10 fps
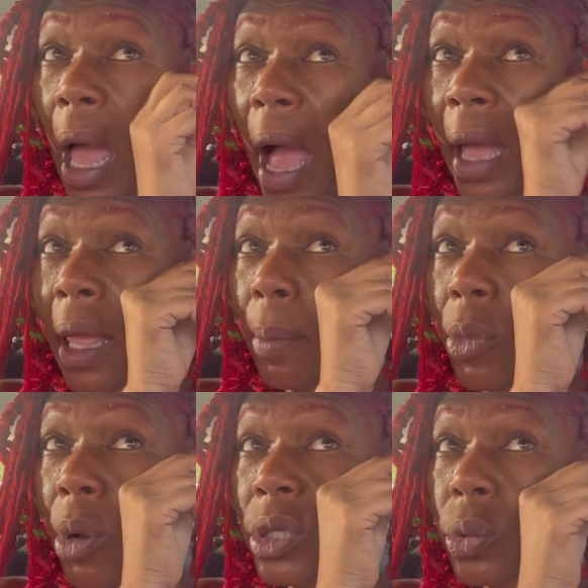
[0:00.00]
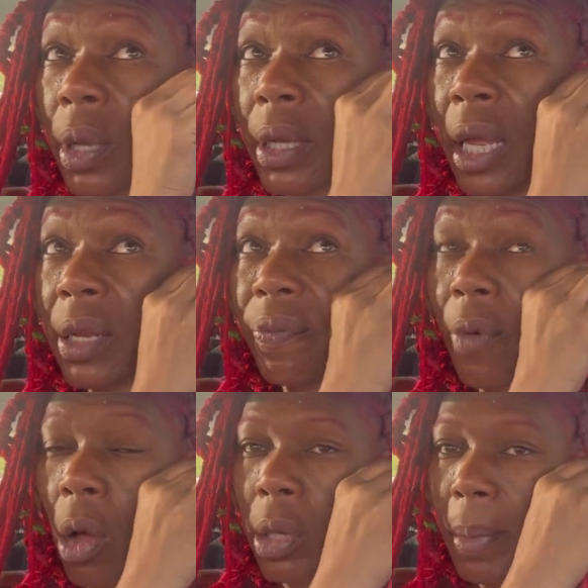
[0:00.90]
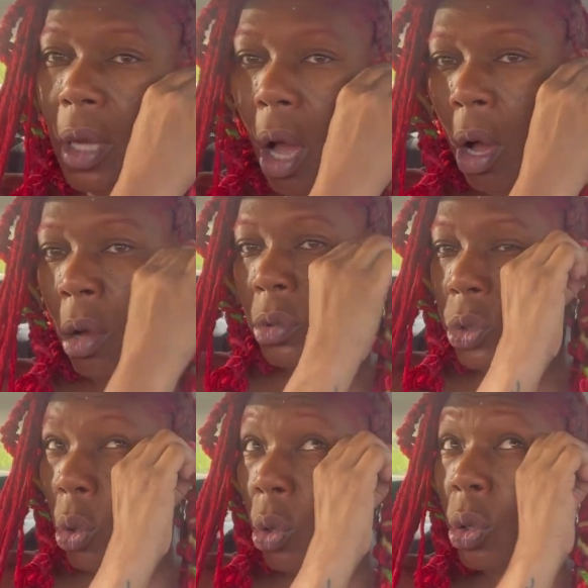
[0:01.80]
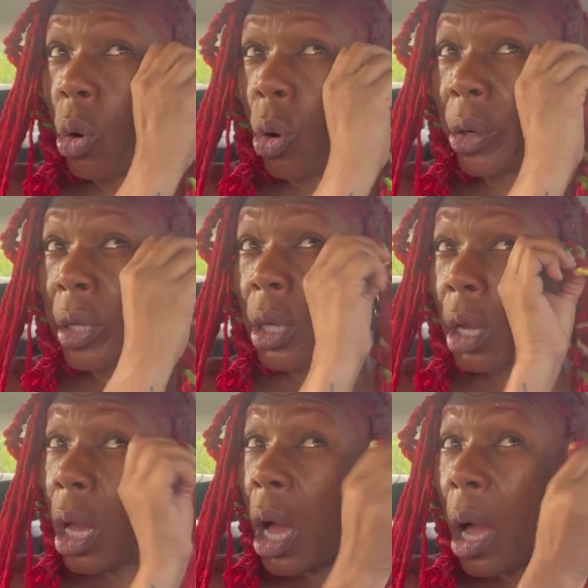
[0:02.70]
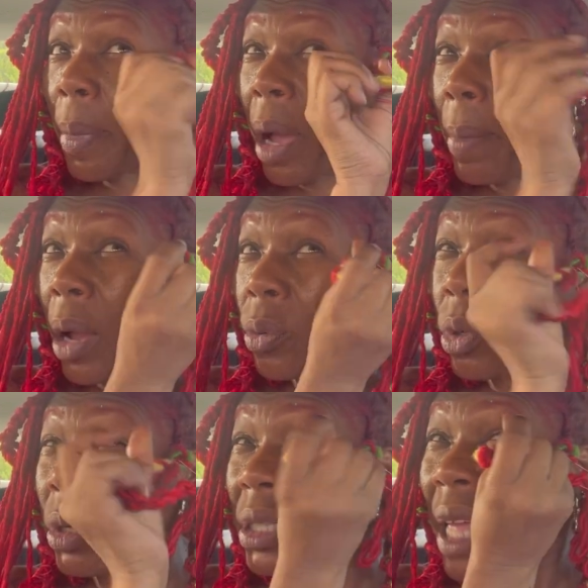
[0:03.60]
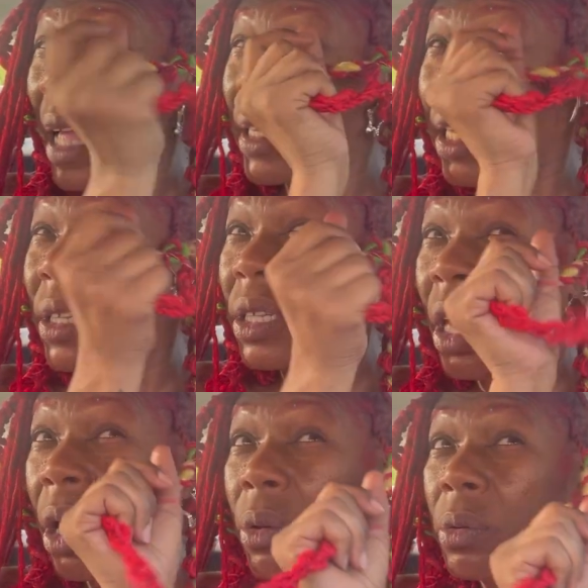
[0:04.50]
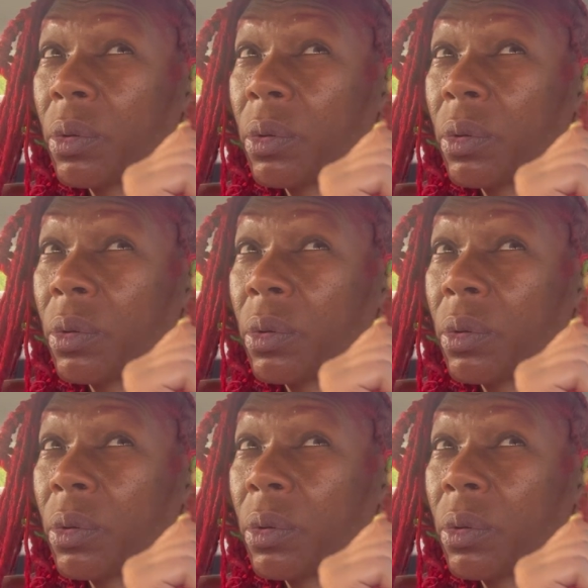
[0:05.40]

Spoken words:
I am going to Atlanta. Oh, let me call Corey about my room because I need to know.